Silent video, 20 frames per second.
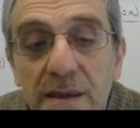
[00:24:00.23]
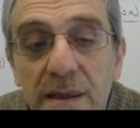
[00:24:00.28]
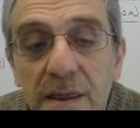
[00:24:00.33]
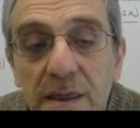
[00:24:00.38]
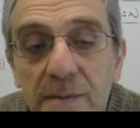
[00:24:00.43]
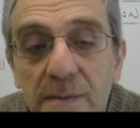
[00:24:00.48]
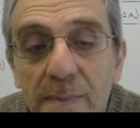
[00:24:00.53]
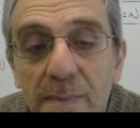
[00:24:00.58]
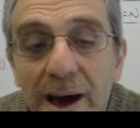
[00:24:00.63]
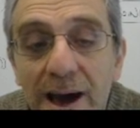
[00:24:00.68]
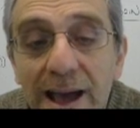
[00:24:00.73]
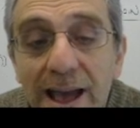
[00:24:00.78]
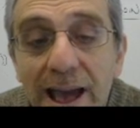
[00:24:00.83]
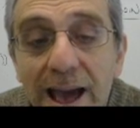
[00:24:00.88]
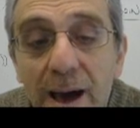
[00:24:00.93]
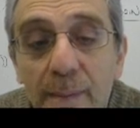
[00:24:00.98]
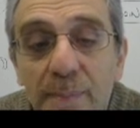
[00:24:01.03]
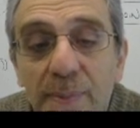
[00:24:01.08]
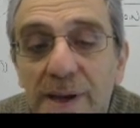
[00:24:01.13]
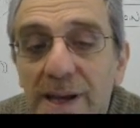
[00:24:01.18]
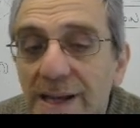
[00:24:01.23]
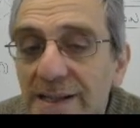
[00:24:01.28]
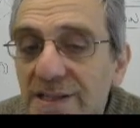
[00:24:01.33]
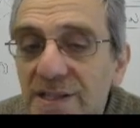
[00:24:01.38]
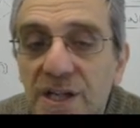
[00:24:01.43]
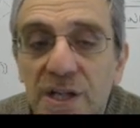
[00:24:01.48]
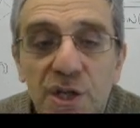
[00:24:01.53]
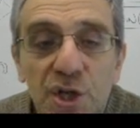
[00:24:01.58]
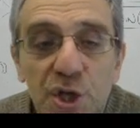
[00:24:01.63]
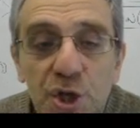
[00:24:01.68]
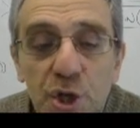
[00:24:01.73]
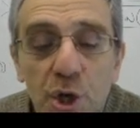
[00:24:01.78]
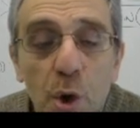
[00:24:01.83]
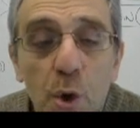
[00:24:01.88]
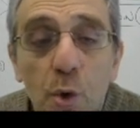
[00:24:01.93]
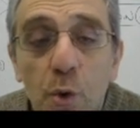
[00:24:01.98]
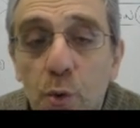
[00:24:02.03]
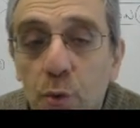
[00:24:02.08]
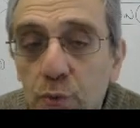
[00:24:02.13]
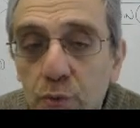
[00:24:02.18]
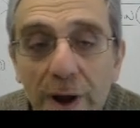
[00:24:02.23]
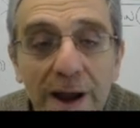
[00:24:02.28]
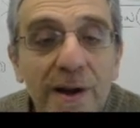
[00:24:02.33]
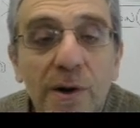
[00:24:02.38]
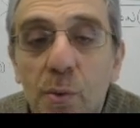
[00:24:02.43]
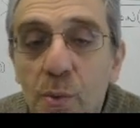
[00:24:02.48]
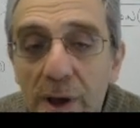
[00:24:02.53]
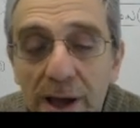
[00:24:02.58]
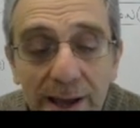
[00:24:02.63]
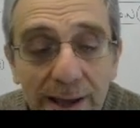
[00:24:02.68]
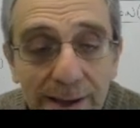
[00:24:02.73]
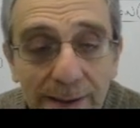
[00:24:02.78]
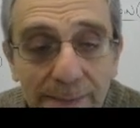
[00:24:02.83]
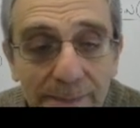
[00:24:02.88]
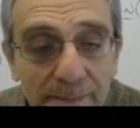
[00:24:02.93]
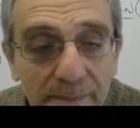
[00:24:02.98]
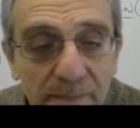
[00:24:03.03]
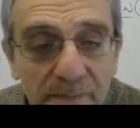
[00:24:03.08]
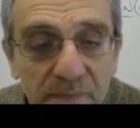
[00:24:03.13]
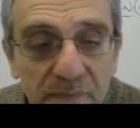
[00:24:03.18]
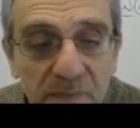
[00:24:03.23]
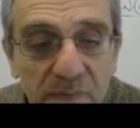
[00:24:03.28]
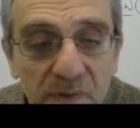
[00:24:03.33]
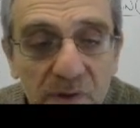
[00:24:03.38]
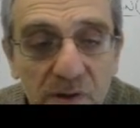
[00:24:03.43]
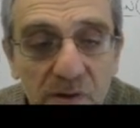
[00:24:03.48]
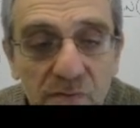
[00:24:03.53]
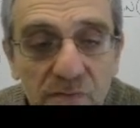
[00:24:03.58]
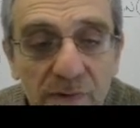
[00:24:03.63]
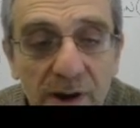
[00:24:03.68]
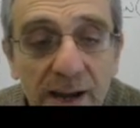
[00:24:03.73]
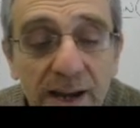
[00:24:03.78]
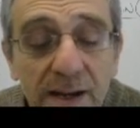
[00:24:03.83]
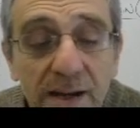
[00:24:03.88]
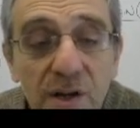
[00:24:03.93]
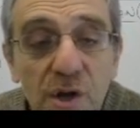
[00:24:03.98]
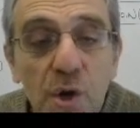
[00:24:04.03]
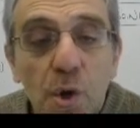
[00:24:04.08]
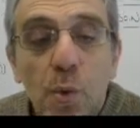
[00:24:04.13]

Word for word: my app, it's going to show right away, right?